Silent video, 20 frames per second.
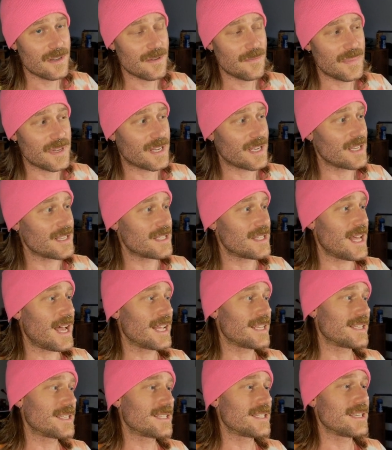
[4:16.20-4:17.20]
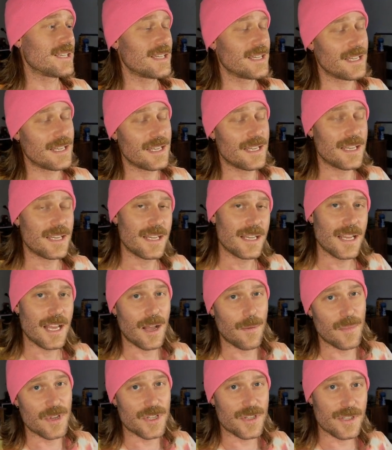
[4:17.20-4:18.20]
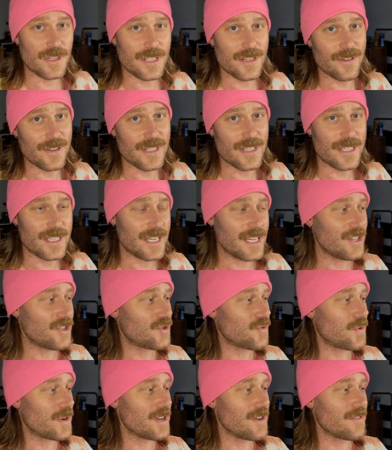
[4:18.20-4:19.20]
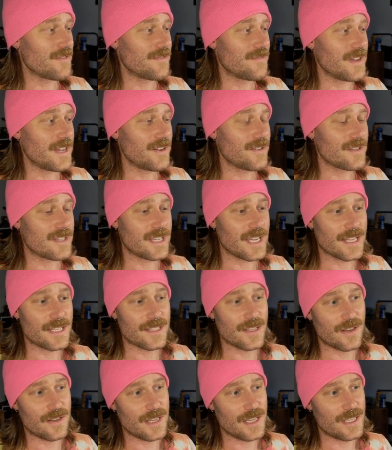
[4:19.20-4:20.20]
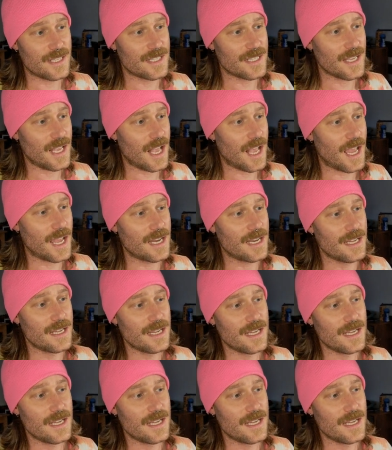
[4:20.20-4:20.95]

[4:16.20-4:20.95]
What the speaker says: because that's how much clearance each one of your fingers gets on each side.